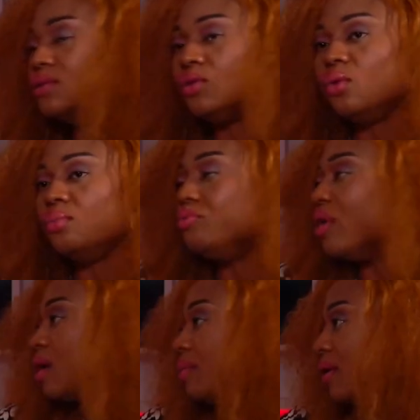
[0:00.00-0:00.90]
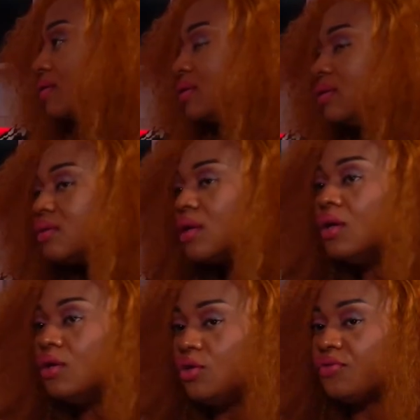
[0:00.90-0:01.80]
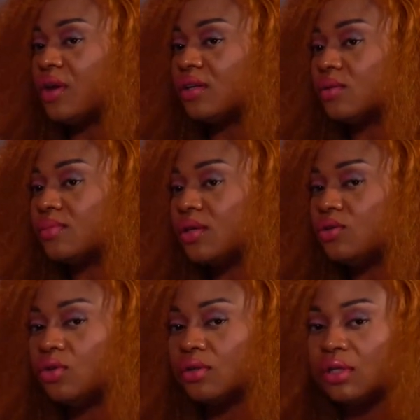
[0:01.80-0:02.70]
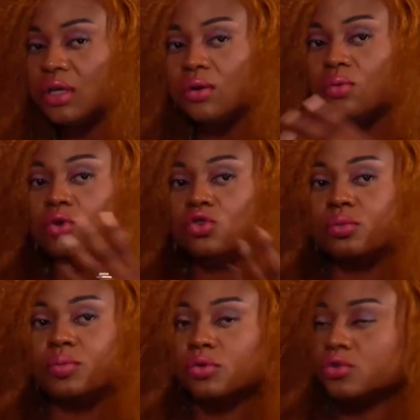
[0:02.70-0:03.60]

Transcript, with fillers: they don't brag about it. You find that sometimes you just hear one or two people on